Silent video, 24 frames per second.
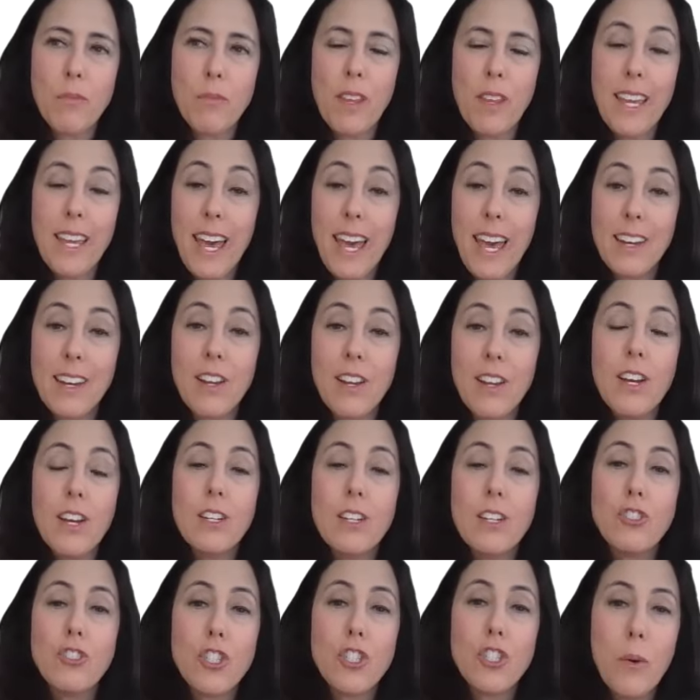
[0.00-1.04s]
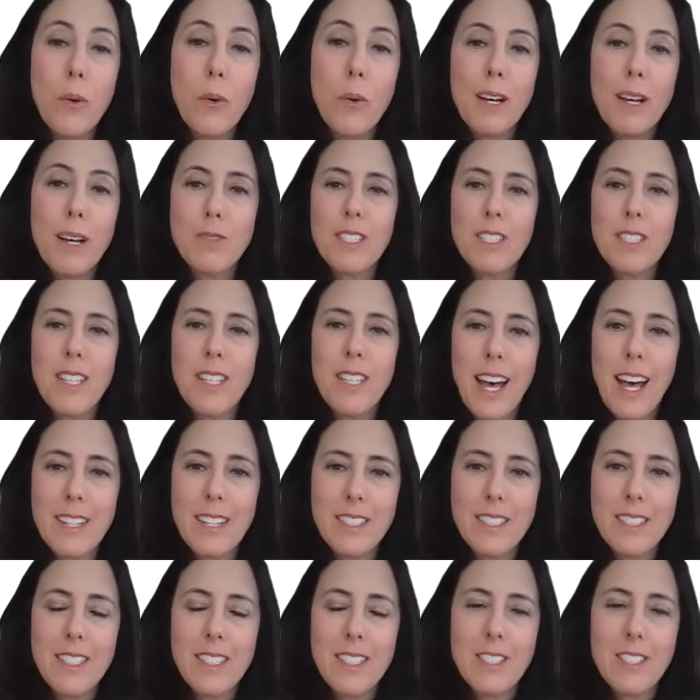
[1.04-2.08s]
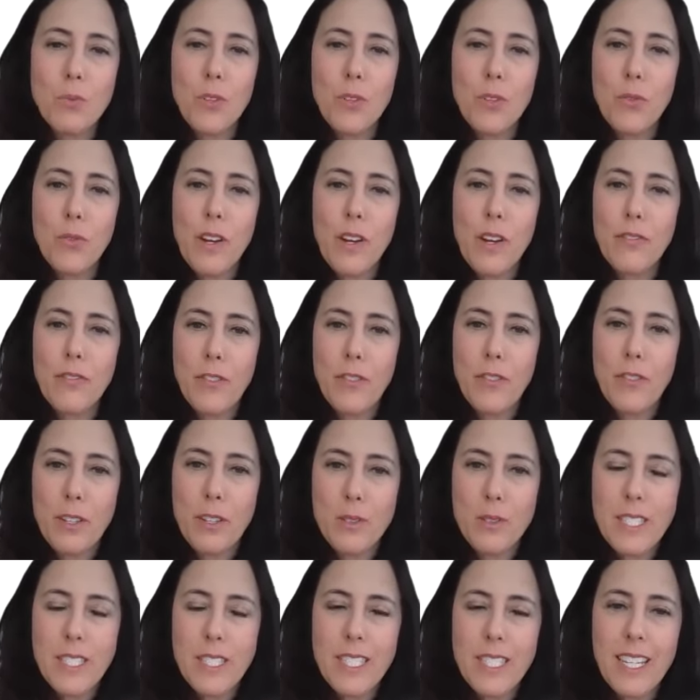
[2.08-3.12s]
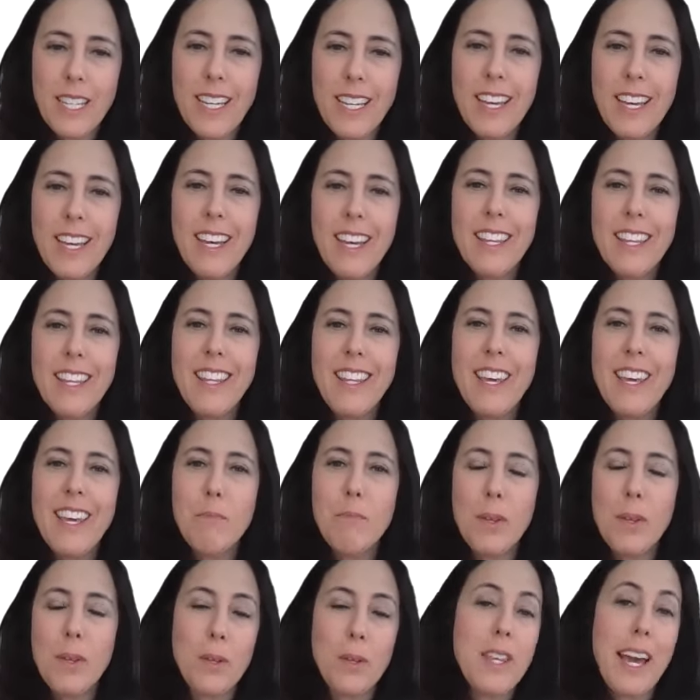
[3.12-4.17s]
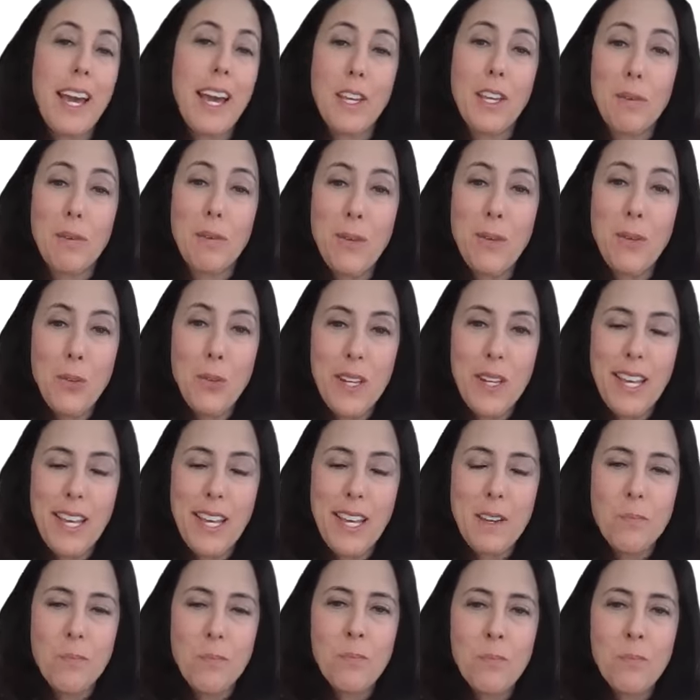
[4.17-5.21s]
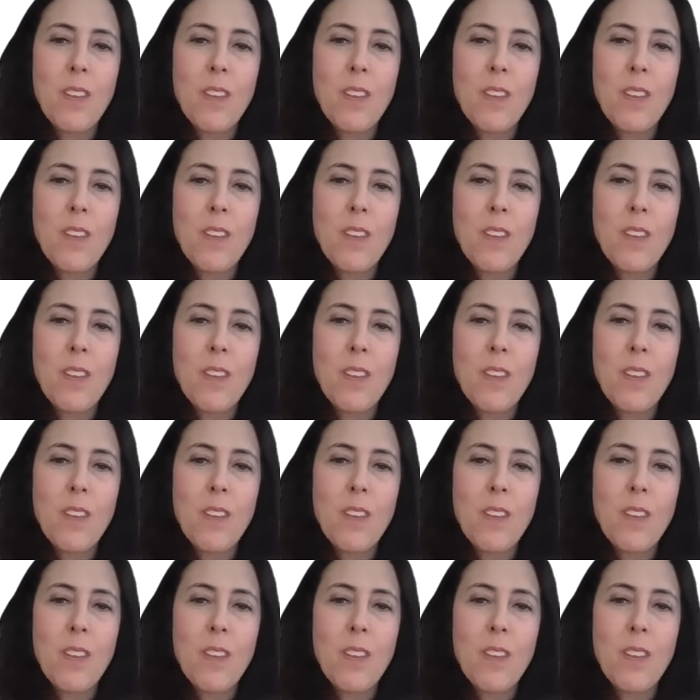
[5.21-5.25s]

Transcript: Again, showing up to classes with great frequency, they build that community.